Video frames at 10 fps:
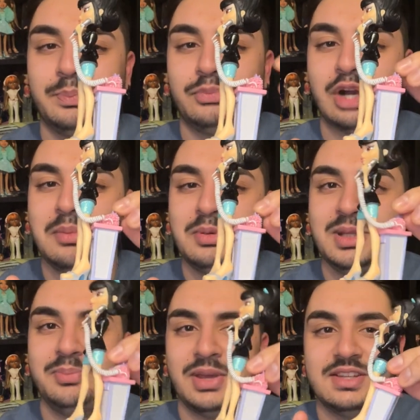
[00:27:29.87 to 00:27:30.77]

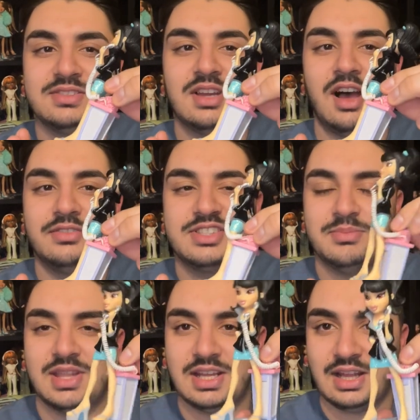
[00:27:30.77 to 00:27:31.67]
probably based off
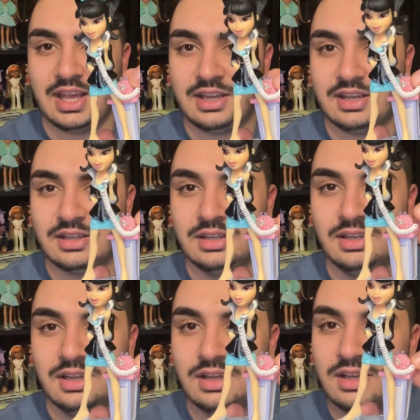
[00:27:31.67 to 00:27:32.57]
something like
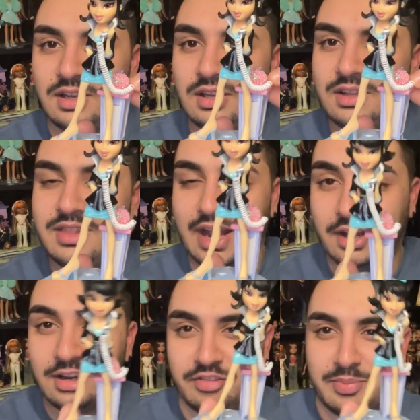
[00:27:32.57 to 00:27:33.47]
that
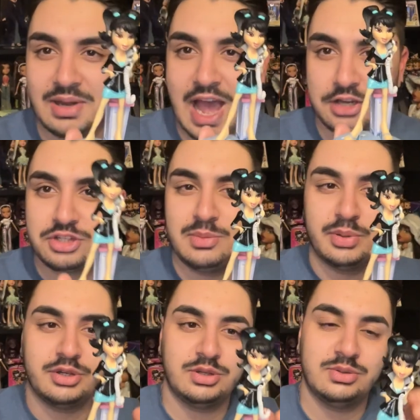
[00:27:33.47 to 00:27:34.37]
could have been actually
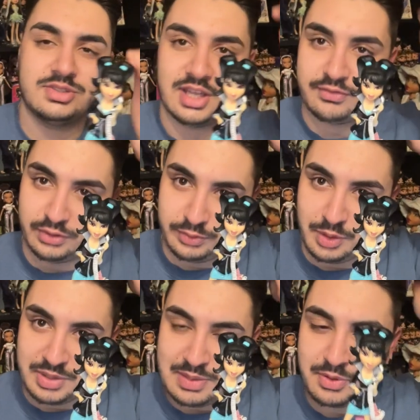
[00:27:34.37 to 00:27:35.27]
produced like for
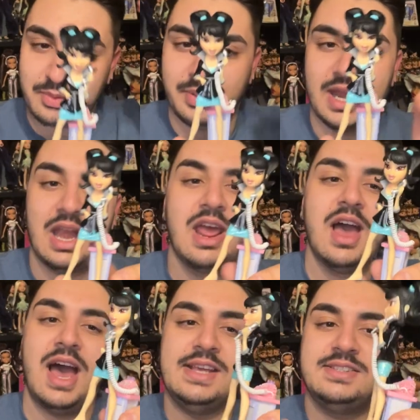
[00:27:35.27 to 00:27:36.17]
real people but
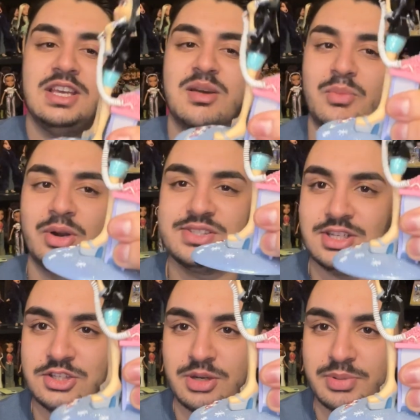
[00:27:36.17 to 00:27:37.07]
i see it more as
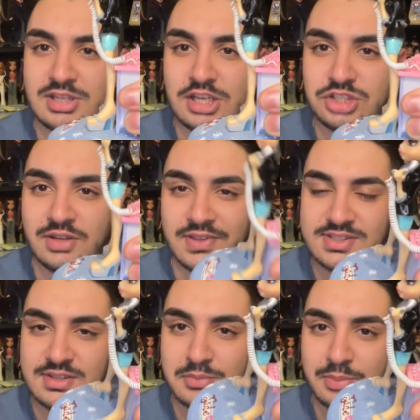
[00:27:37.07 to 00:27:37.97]
an interpretation of the
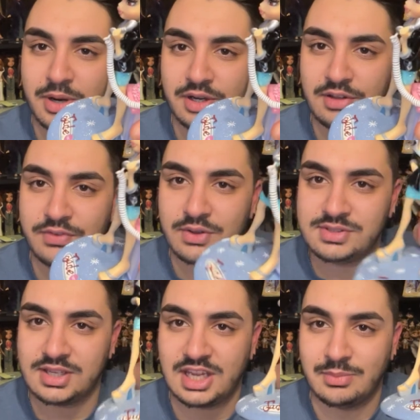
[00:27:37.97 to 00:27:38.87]
slumber party phones
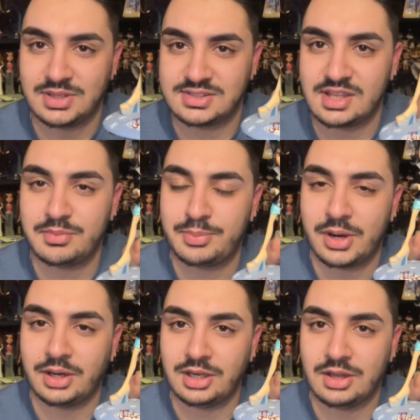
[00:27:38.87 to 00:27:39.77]
that came with the slumber
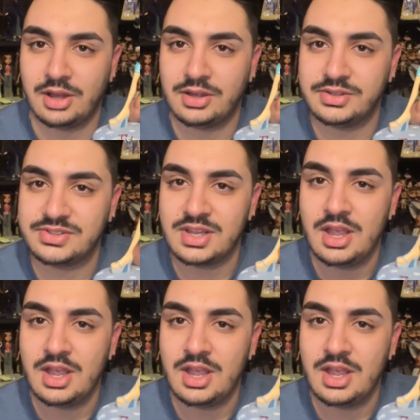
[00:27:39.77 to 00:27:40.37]
party dolls